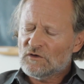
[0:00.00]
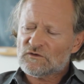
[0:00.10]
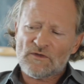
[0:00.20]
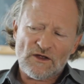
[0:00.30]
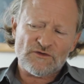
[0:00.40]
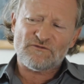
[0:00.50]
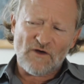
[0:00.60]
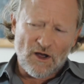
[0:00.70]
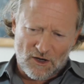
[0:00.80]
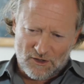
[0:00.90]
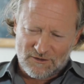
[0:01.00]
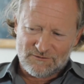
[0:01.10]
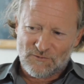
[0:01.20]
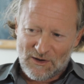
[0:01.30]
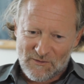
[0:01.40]
So thus far,
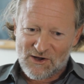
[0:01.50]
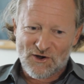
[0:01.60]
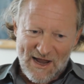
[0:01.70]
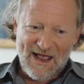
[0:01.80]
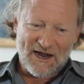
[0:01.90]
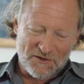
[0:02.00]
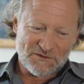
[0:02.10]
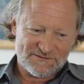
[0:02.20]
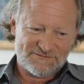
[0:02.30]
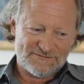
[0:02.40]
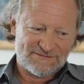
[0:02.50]
where we are now,